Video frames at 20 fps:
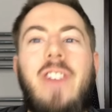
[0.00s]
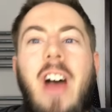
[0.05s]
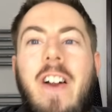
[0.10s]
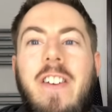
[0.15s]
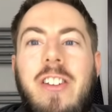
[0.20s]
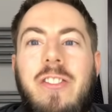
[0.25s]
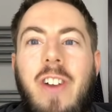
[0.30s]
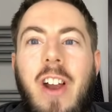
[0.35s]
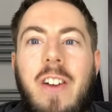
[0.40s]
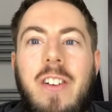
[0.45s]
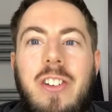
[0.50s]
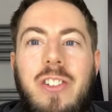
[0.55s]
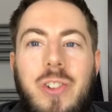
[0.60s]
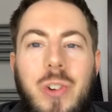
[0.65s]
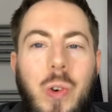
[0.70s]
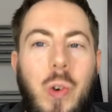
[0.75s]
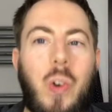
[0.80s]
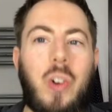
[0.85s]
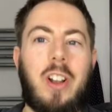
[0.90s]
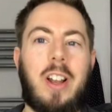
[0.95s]
very, very
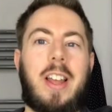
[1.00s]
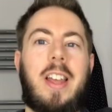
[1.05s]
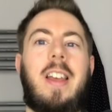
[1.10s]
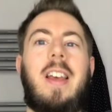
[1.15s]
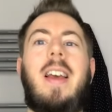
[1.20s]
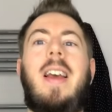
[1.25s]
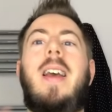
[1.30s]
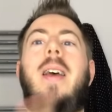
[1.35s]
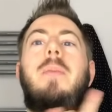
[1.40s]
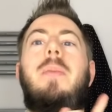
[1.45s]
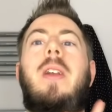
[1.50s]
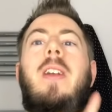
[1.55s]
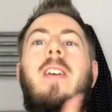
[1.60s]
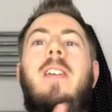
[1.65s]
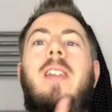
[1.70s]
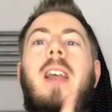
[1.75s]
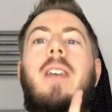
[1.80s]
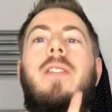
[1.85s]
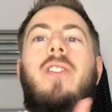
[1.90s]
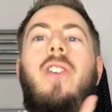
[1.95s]
shortly
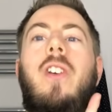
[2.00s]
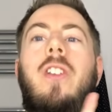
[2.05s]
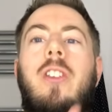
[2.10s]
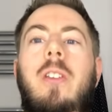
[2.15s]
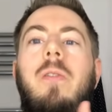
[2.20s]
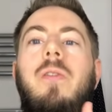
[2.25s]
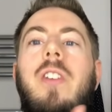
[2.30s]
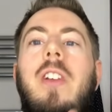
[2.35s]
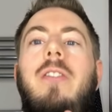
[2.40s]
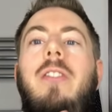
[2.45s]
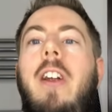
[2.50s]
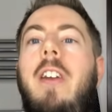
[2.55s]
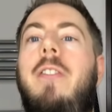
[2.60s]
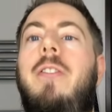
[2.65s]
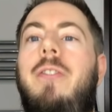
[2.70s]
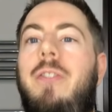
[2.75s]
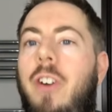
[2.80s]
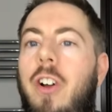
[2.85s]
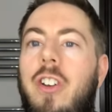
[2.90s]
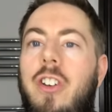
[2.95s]
because I've got something very
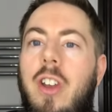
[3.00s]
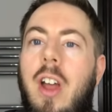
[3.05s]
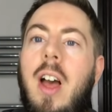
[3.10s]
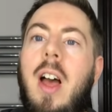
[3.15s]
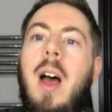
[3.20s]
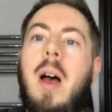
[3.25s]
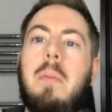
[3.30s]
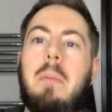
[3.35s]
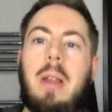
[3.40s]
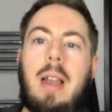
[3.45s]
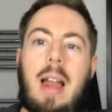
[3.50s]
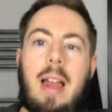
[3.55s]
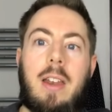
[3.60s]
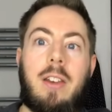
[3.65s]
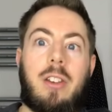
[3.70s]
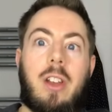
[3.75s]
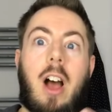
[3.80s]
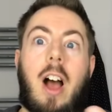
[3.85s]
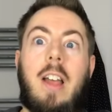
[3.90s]
fun planned.